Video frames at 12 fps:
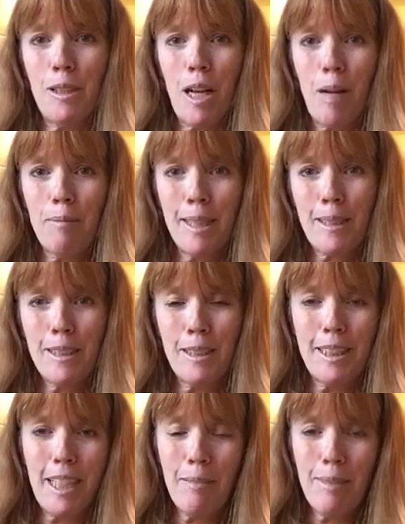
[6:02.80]
topics. You
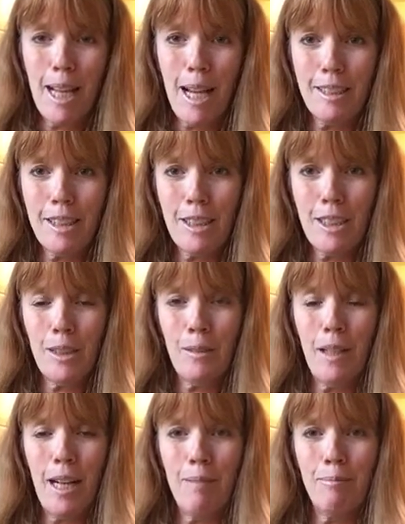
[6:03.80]
see, I've been asked to